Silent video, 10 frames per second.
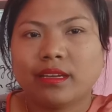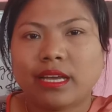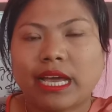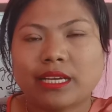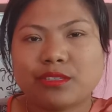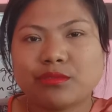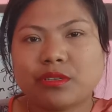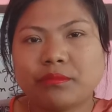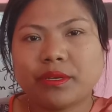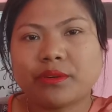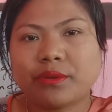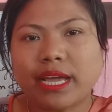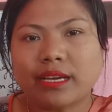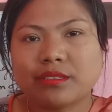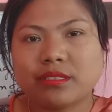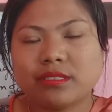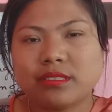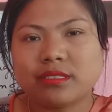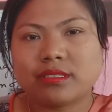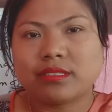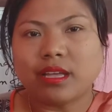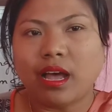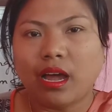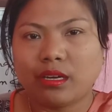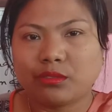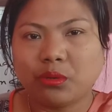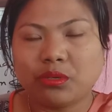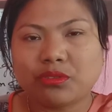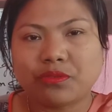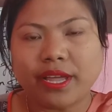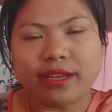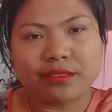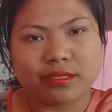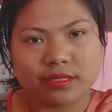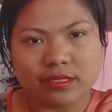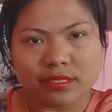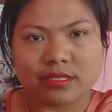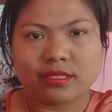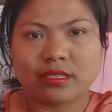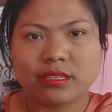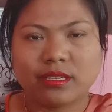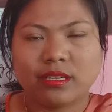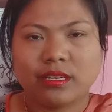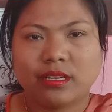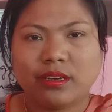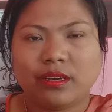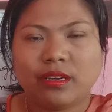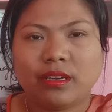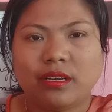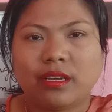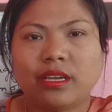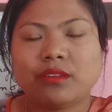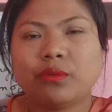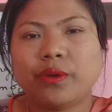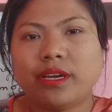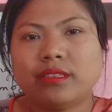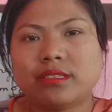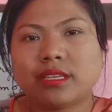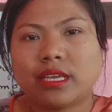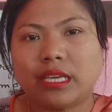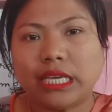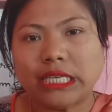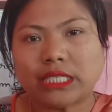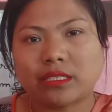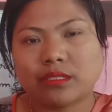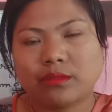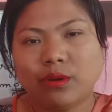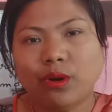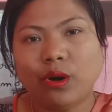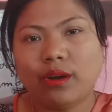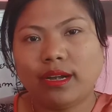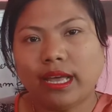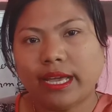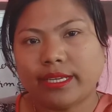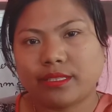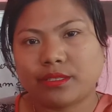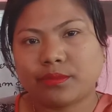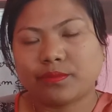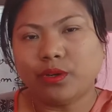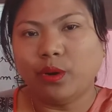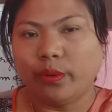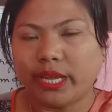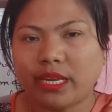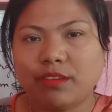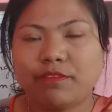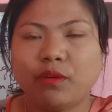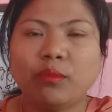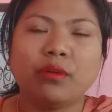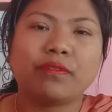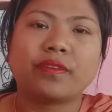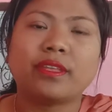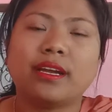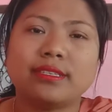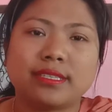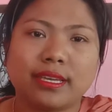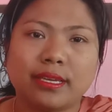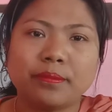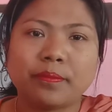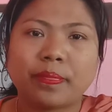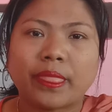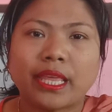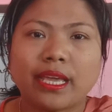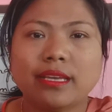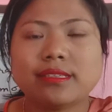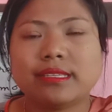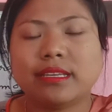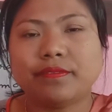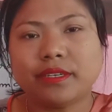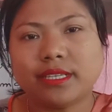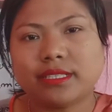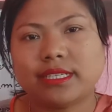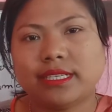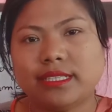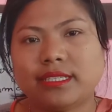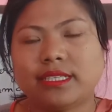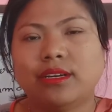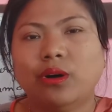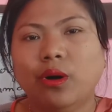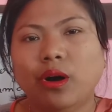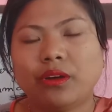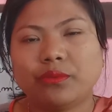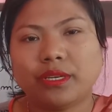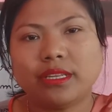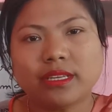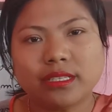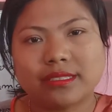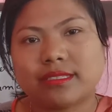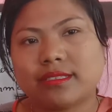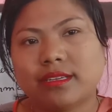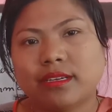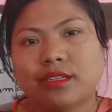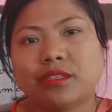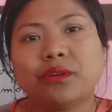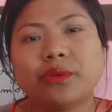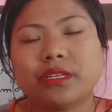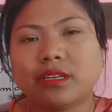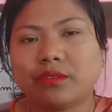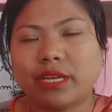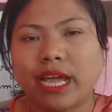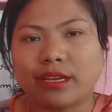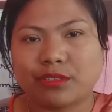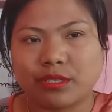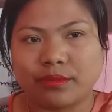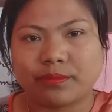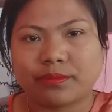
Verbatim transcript: exothermic reactions are those reactions in which heat or light or any form of energy is liberated or released during the reaction.